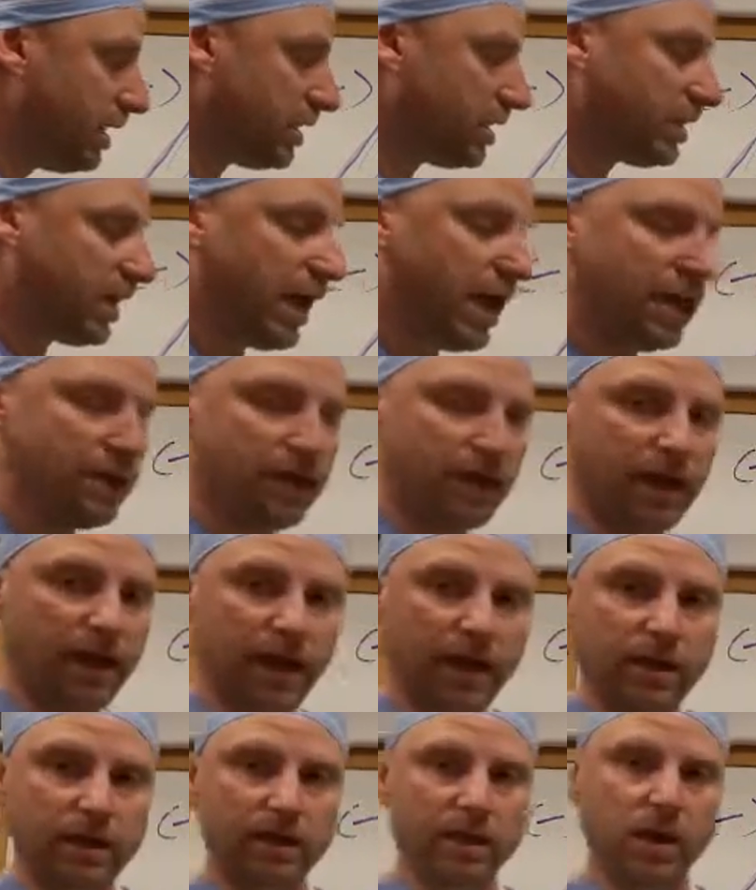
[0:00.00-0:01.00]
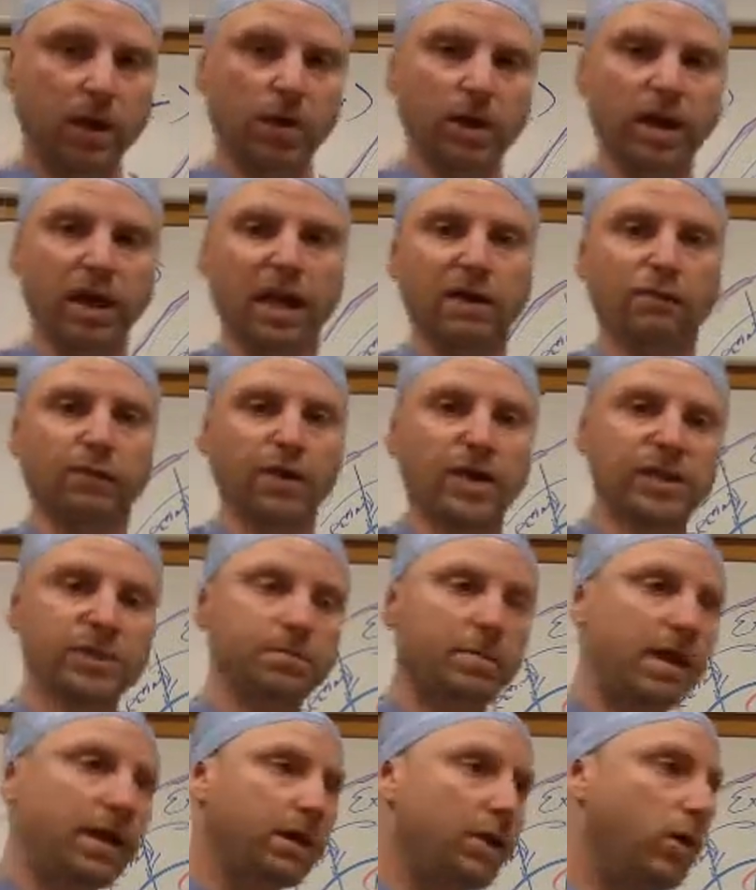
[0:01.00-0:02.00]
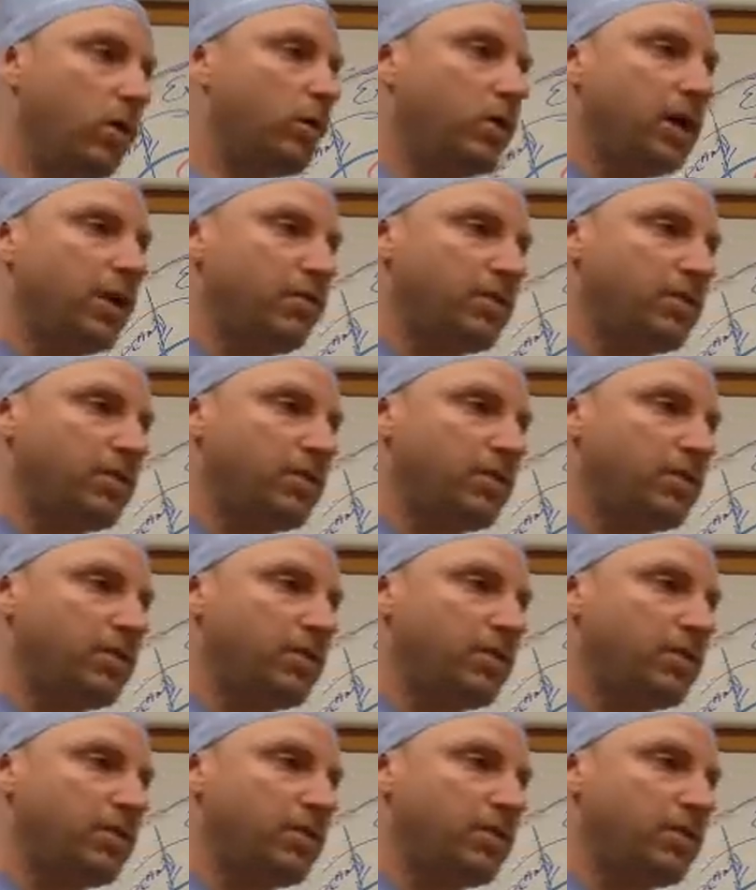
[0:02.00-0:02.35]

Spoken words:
decide that, hey, you know what, I've reached my goal,